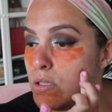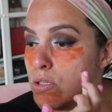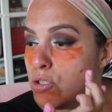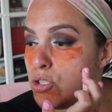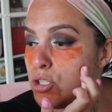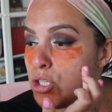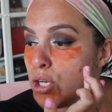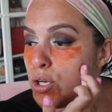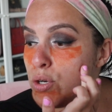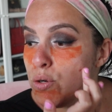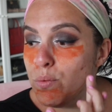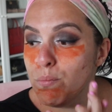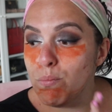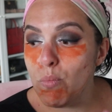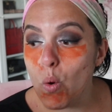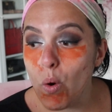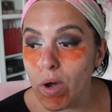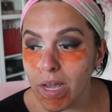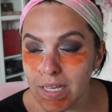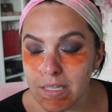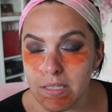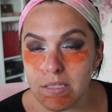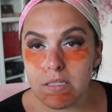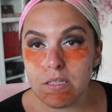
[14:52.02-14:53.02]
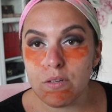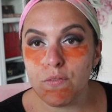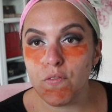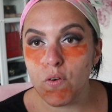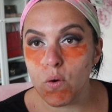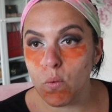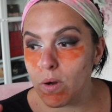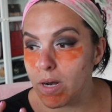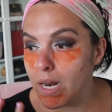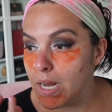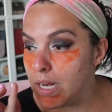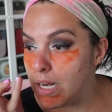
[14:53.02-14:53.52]
too moist for
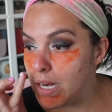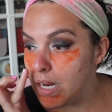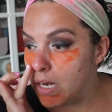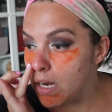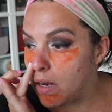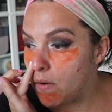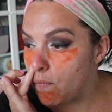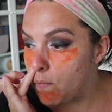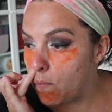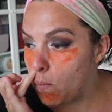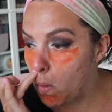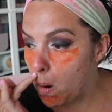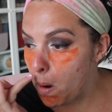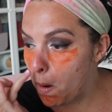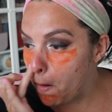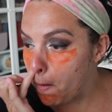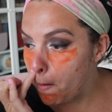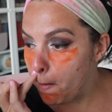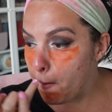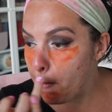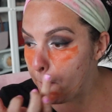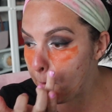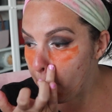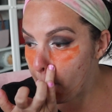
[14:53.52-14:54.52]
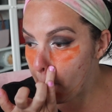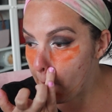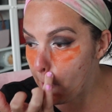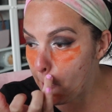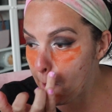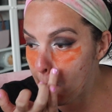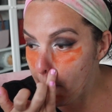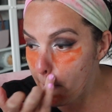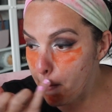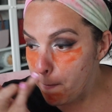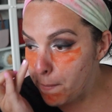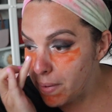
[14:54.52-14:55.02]
what I need it for.
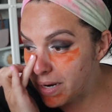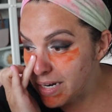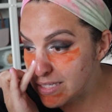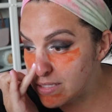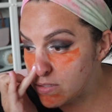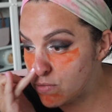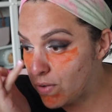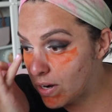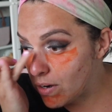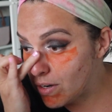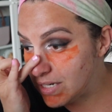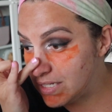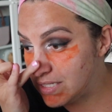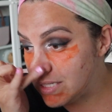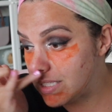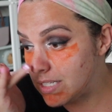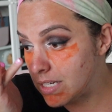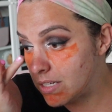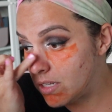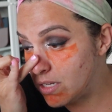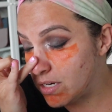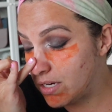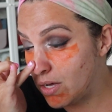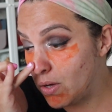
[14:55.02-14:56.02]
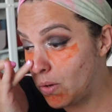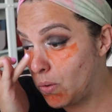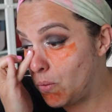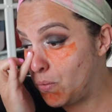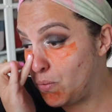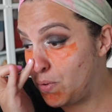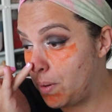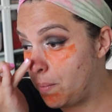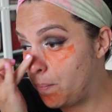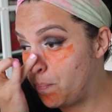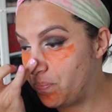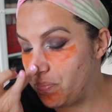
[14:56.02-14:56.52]
But it's very
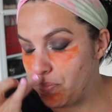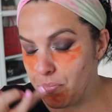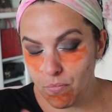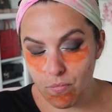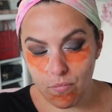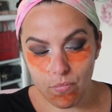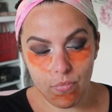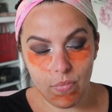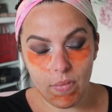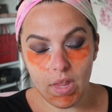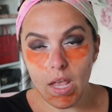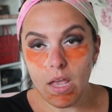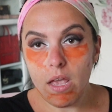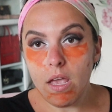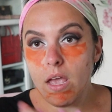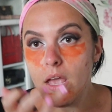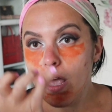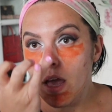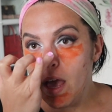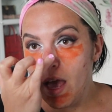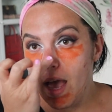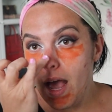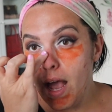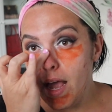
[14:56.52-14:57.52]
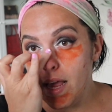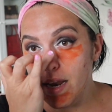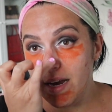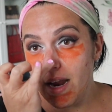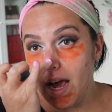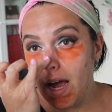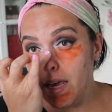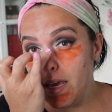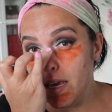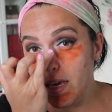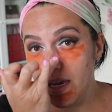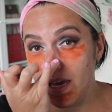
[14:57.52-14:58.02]
silicone. And
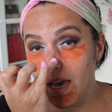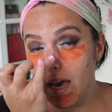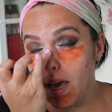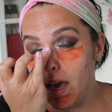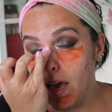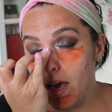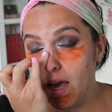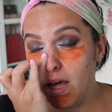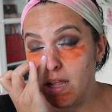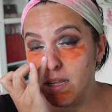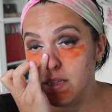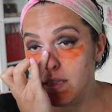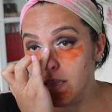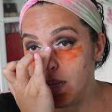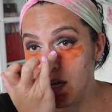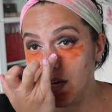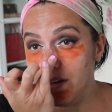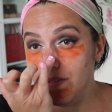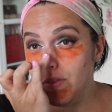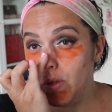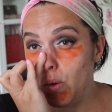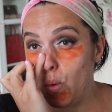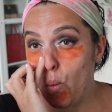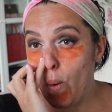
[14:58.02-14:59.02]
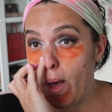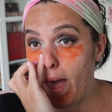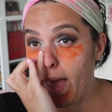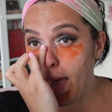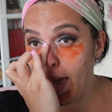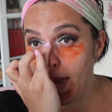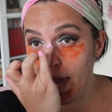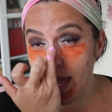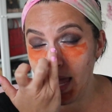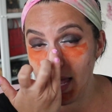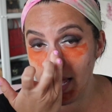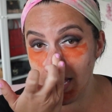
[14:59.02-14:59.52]
I love the
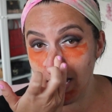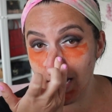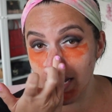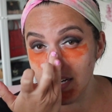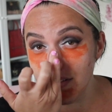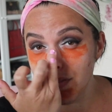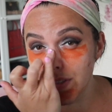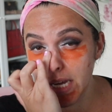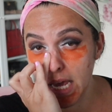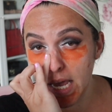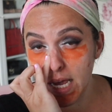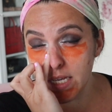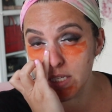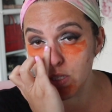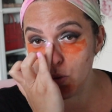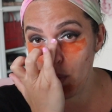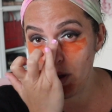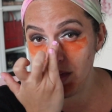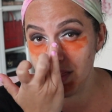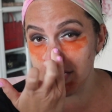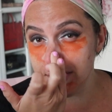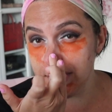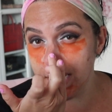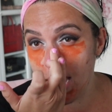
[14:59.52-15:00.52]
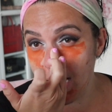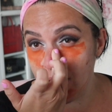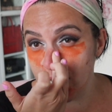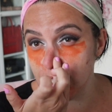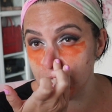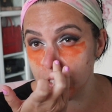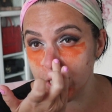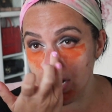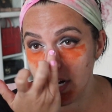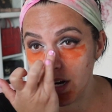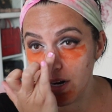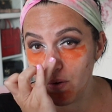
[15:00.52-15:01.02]
way it kind of takes away the
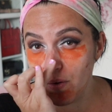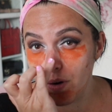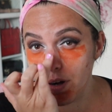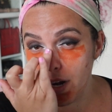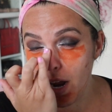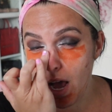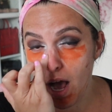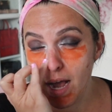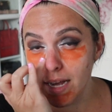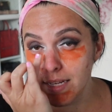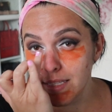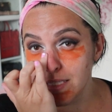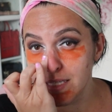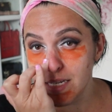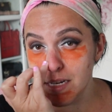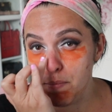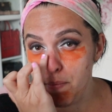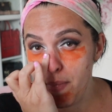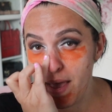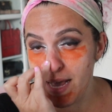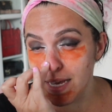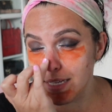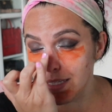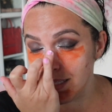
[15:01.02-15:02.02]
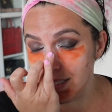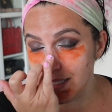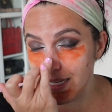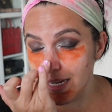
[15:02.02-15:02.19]
texture, or it hides it, masks